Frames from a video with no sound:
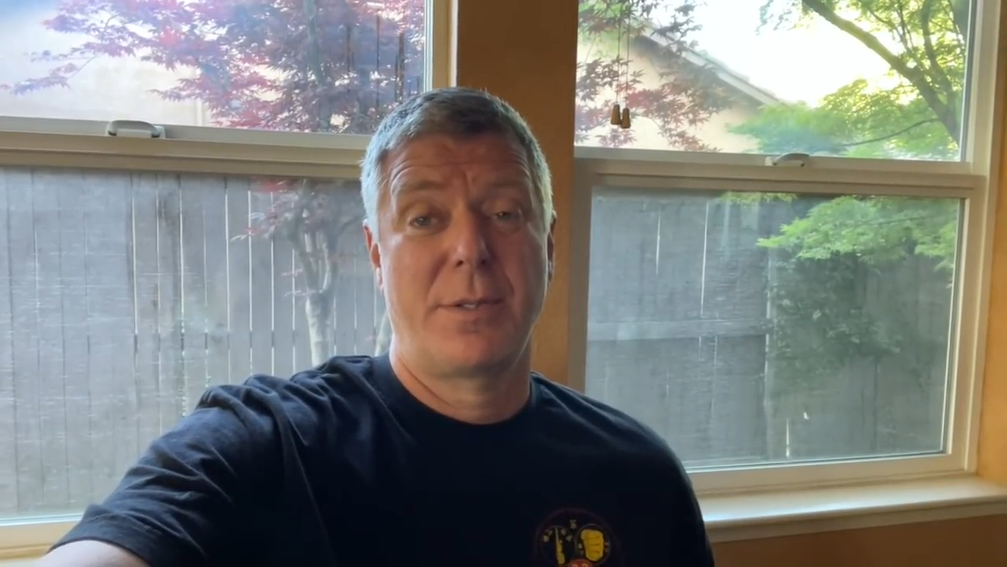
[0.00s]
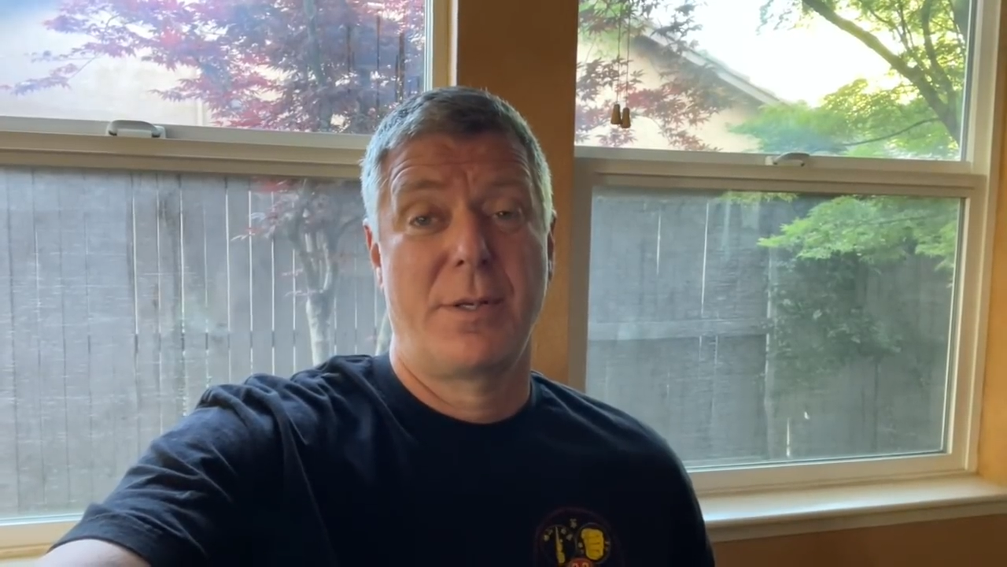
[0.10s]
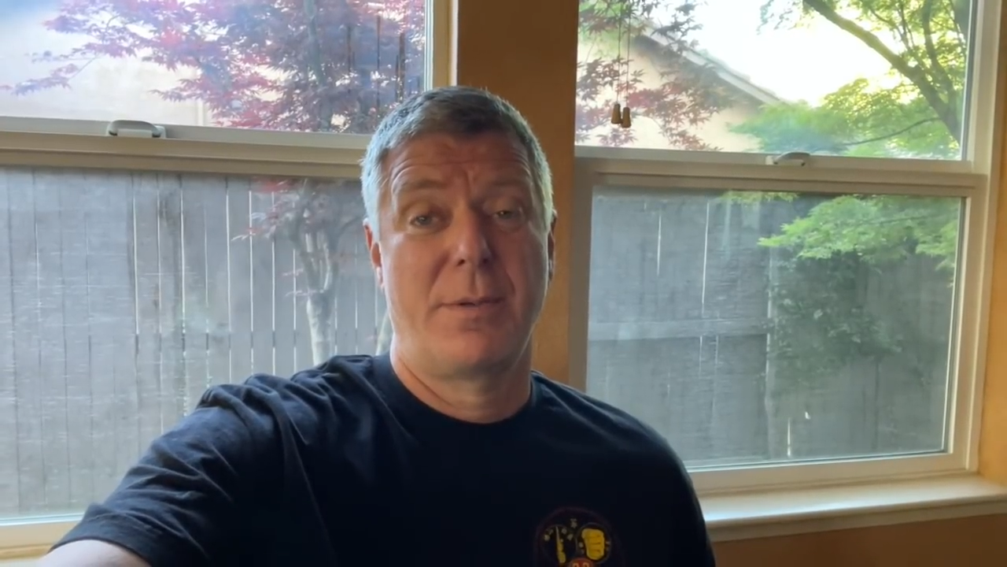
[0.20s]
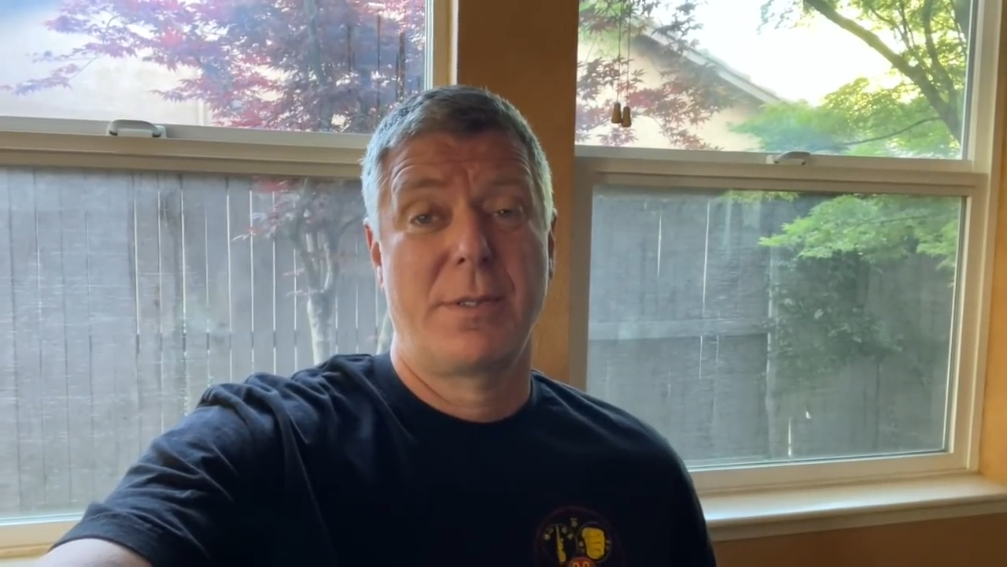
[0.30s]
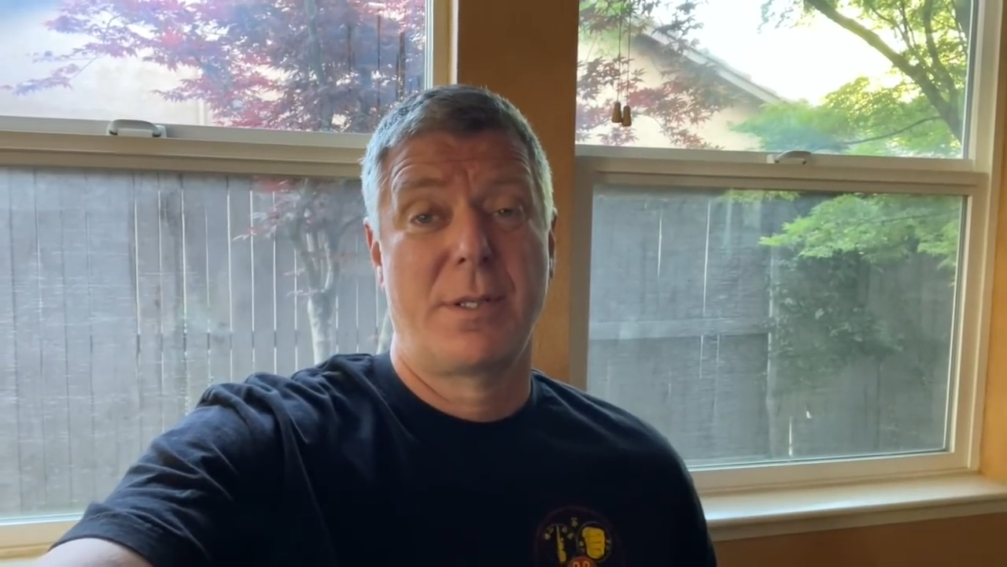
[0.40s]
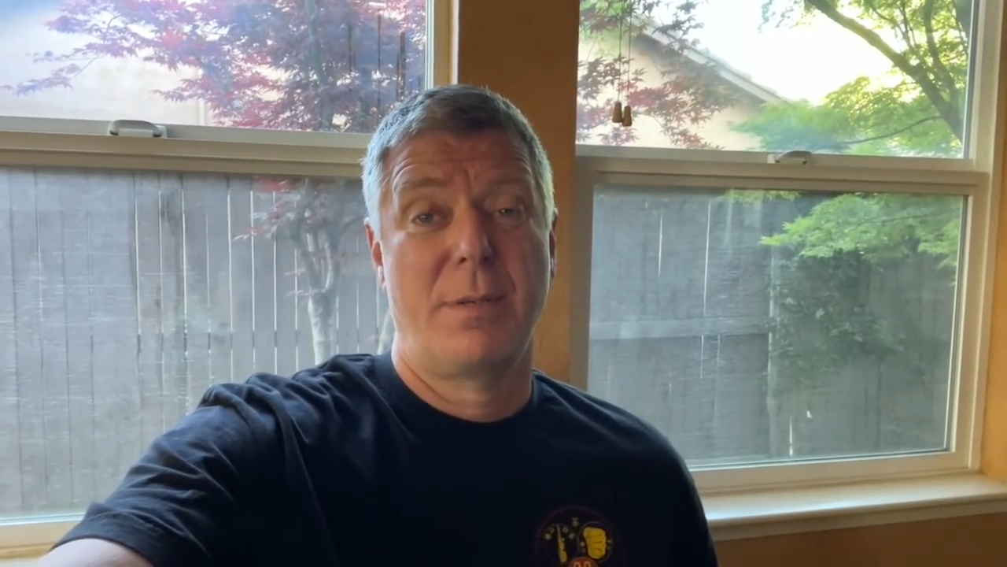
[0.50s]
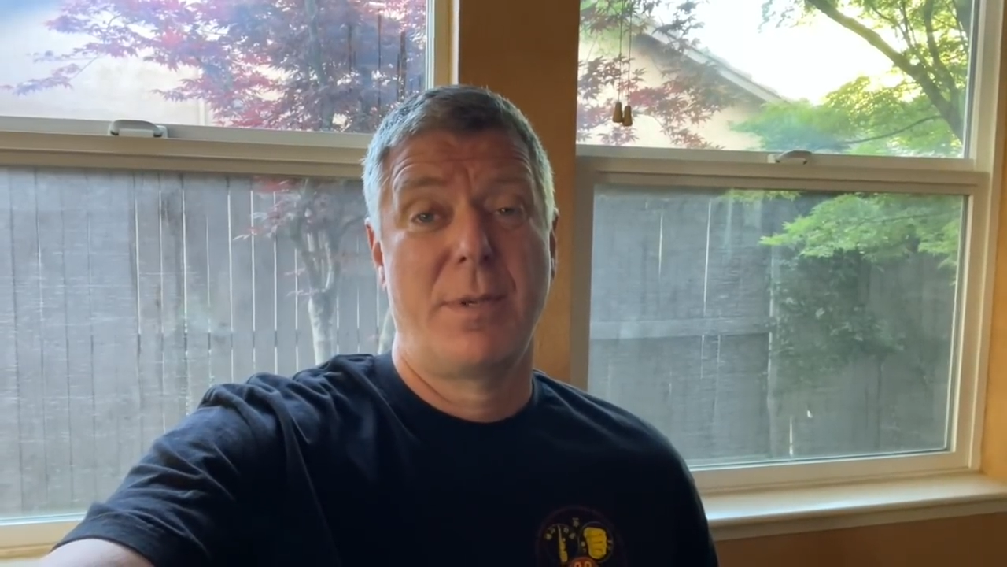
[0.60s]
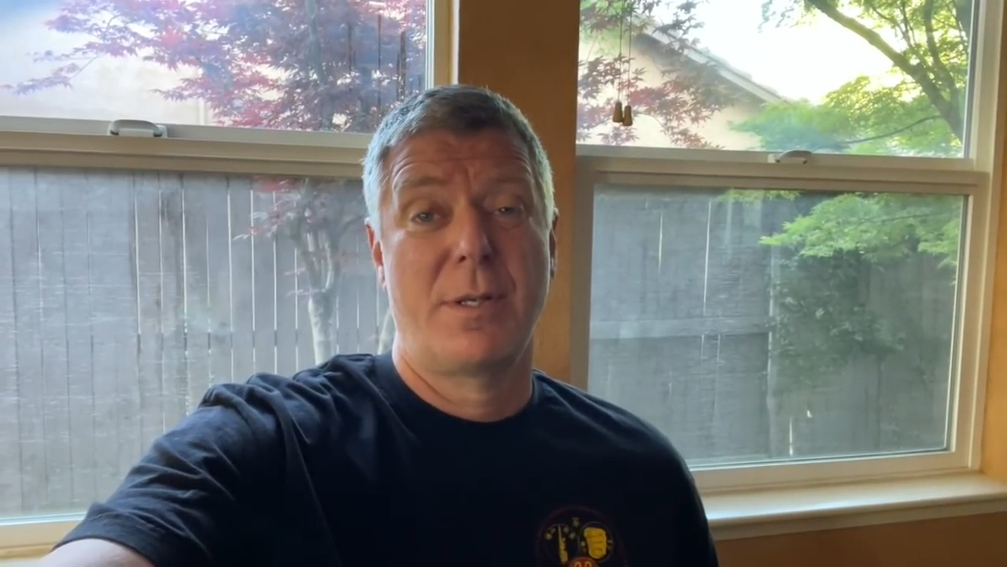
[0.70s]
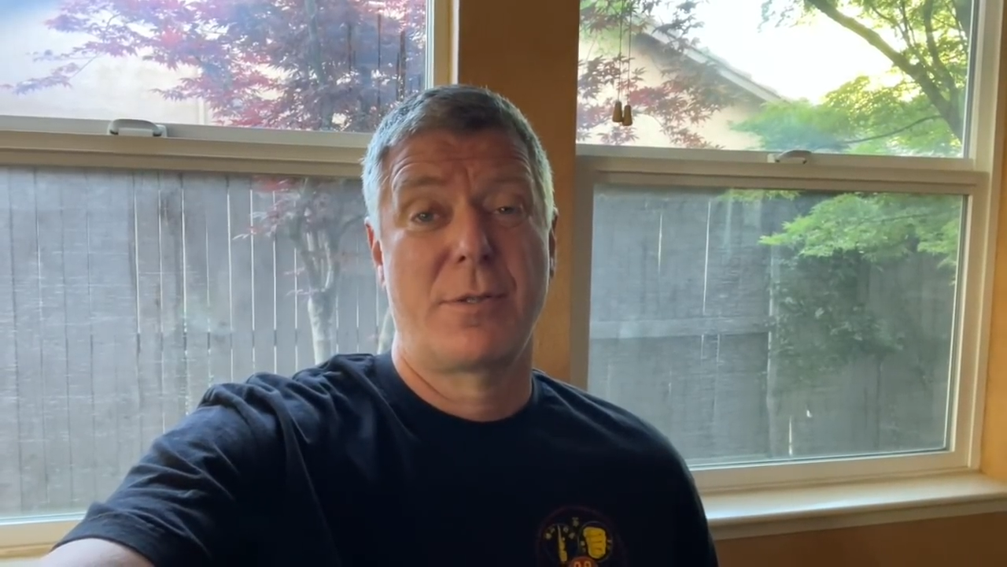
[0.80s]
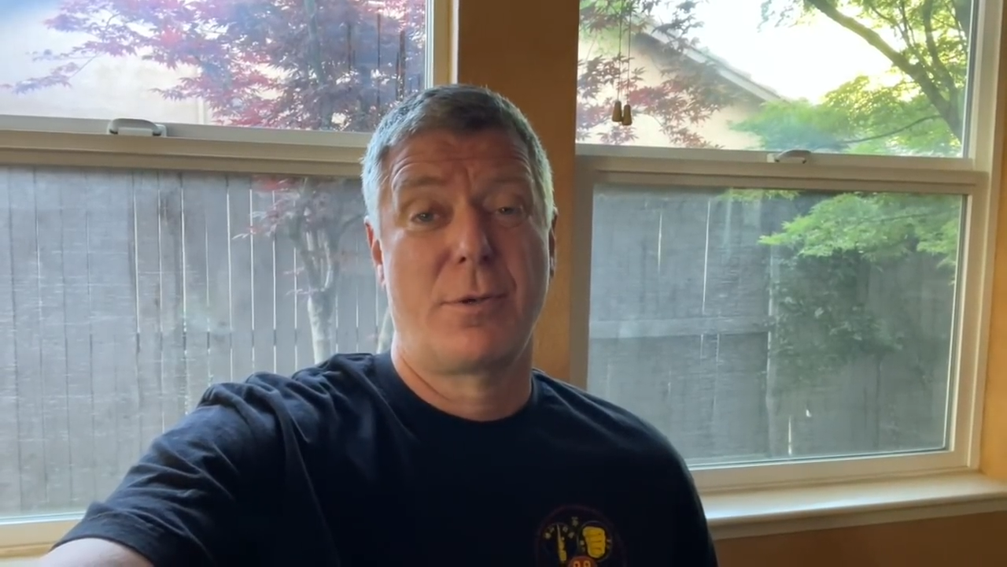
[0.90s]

so it's going to be a